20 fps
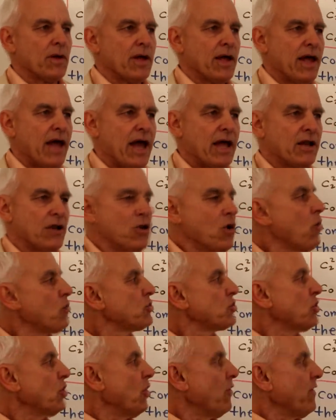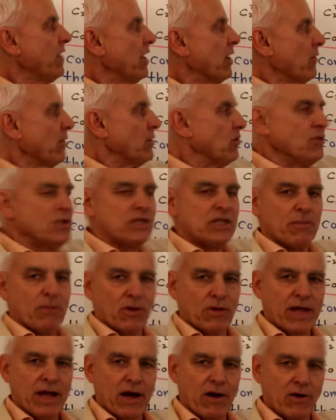had a notion of
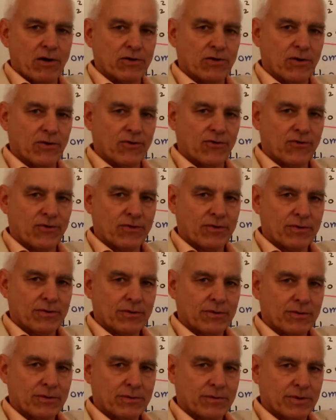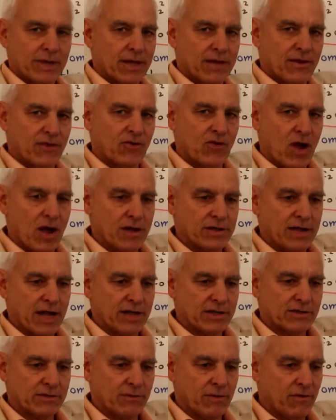irreducible characters in this
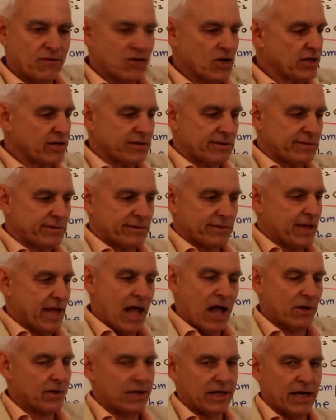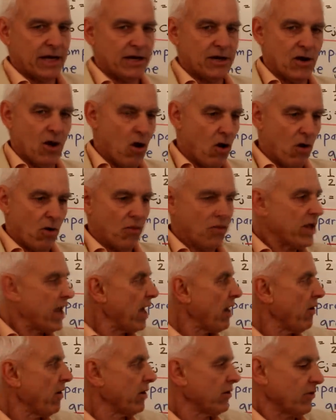context. We've just calculated all the
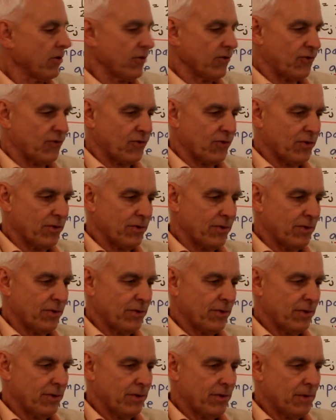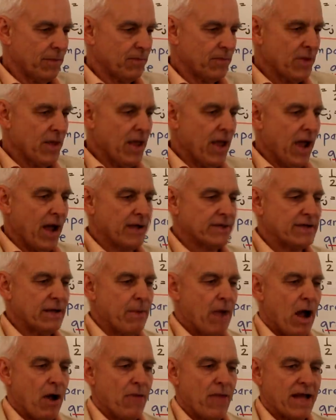characters. And
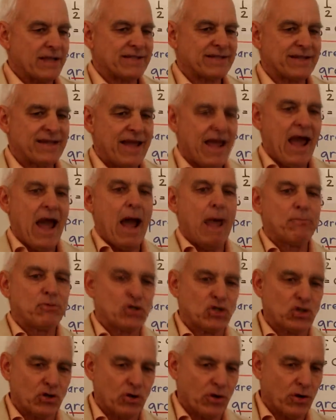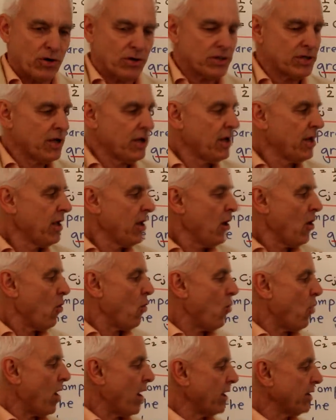somehow that's captured
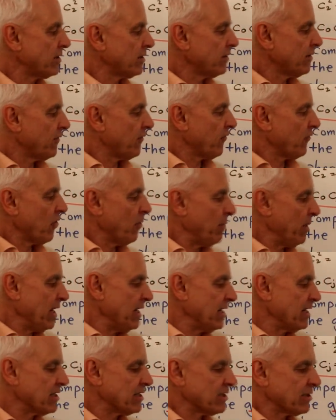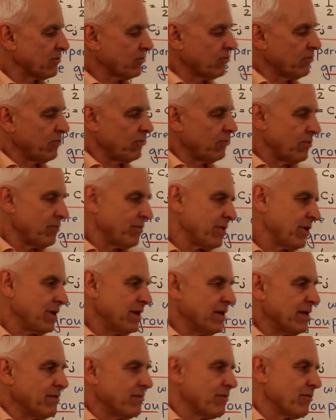what Frobenius
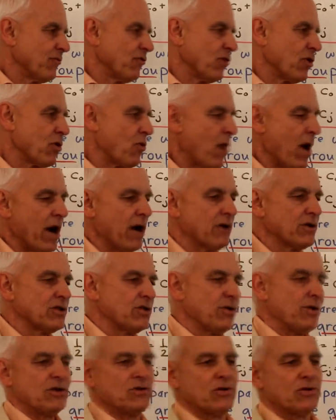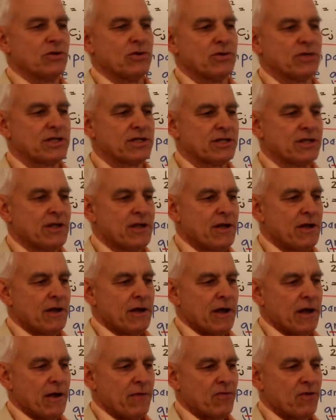requires to introduce
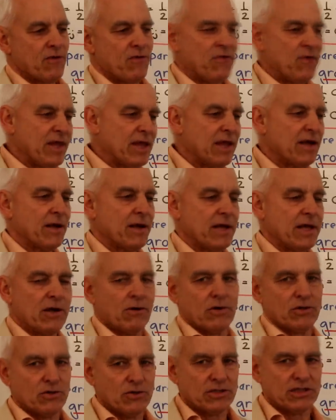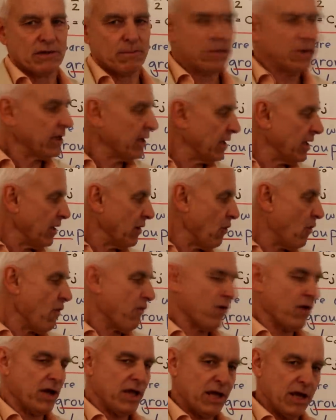via irreducibility
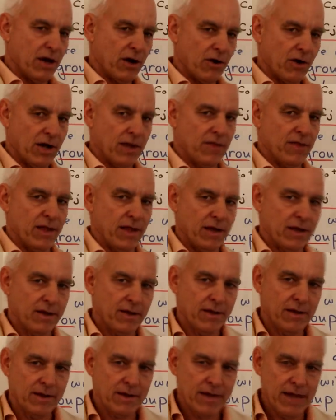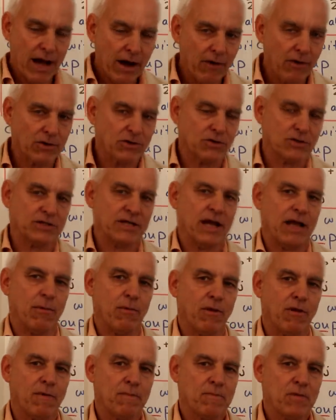over here in the character
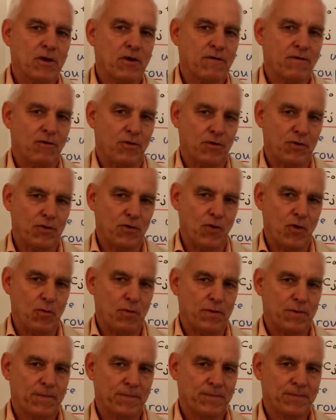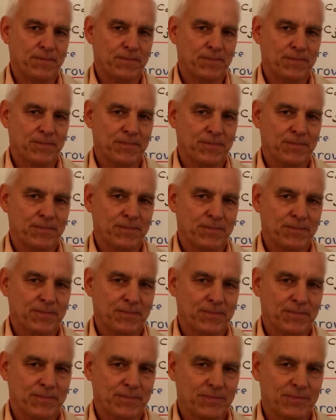table for the group. So I believe that this